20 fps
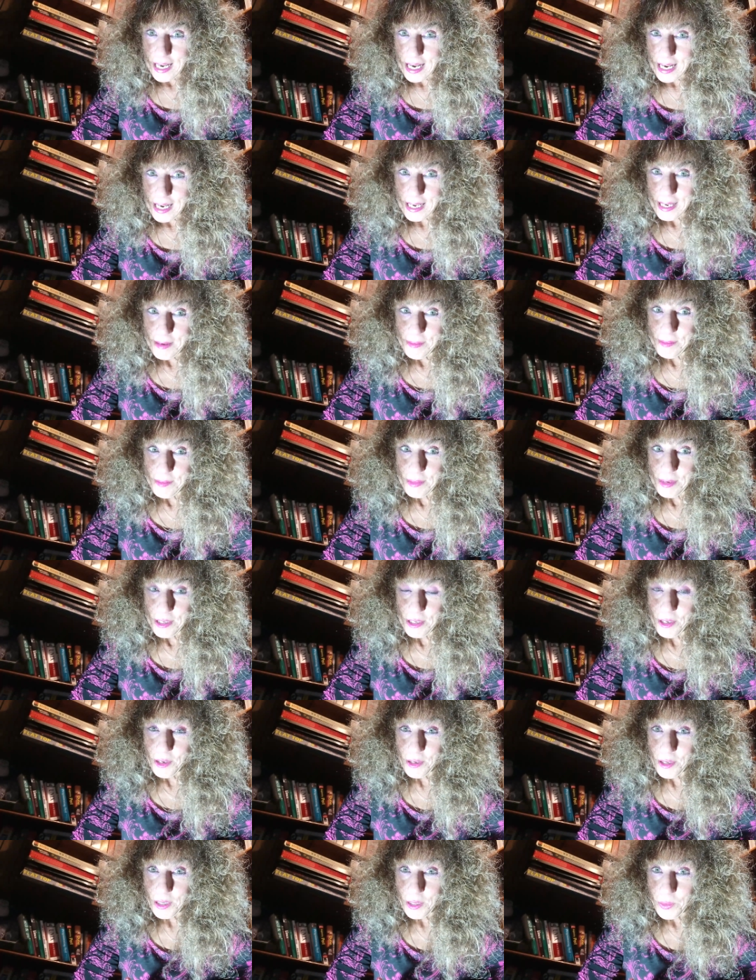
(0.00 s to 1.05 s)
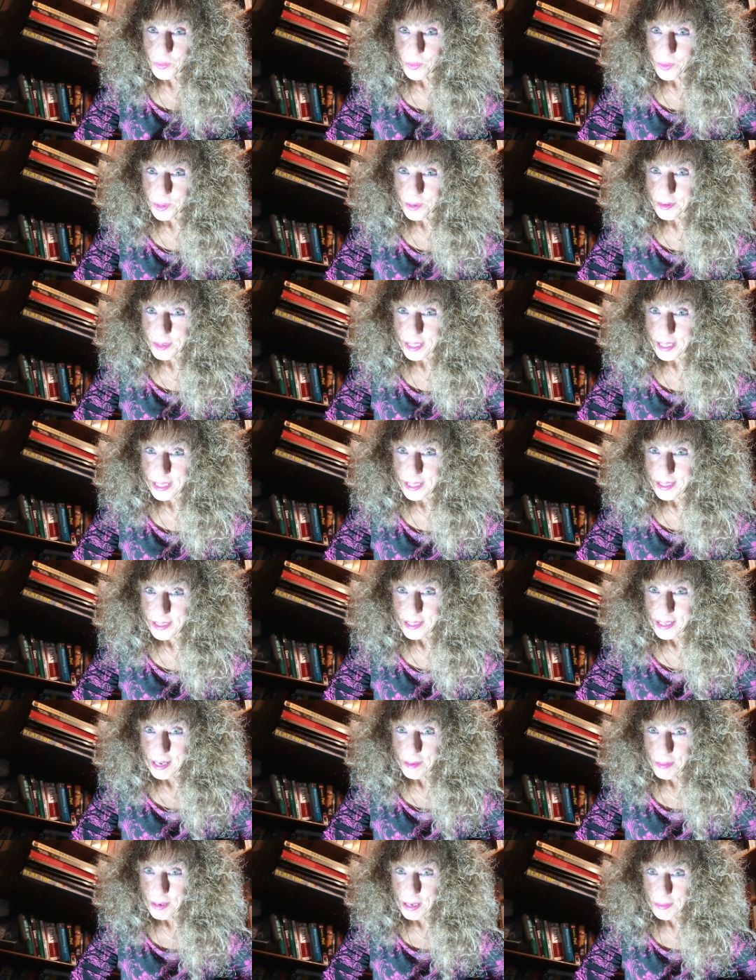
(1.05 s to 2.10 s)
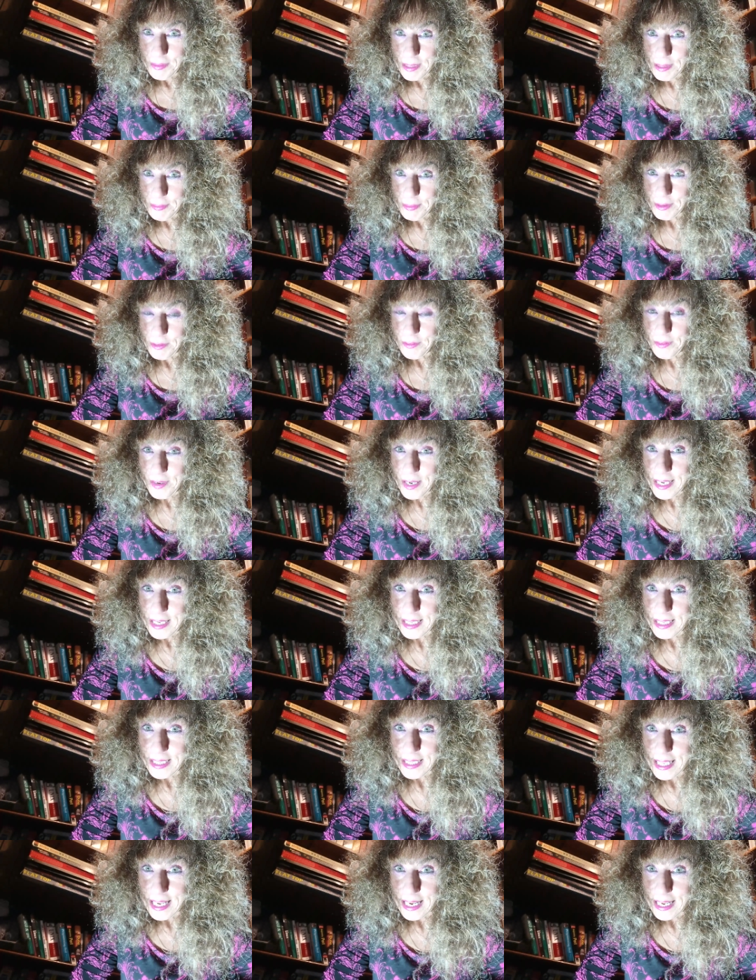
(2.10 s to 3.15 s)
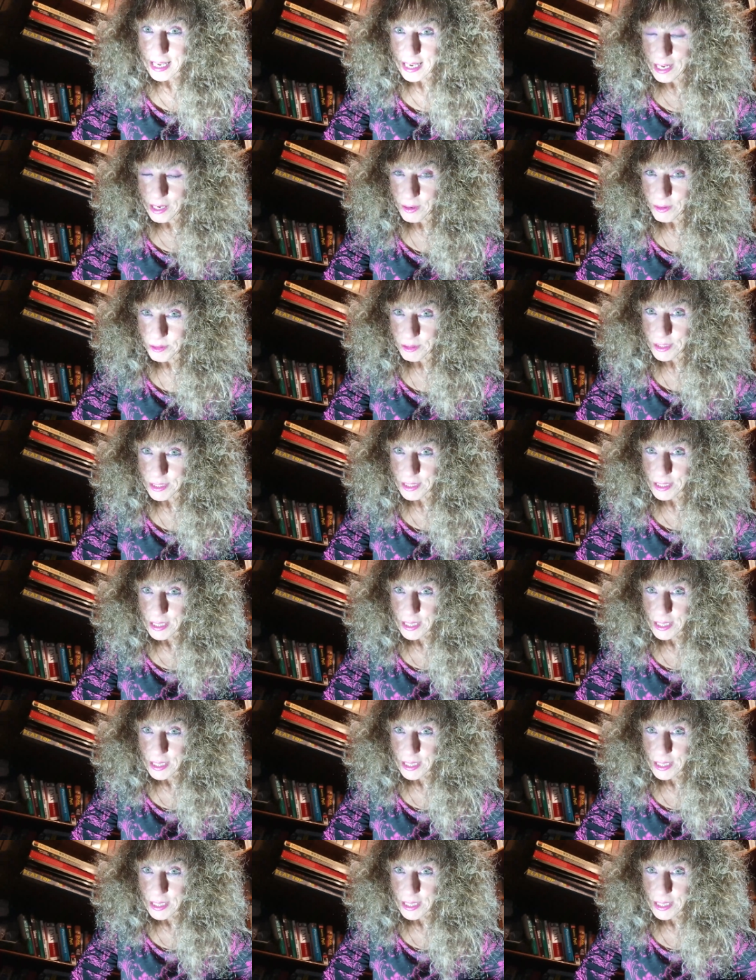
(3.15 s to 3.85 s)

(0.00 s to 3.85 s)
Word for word: um, you're going to worry about people finding that out.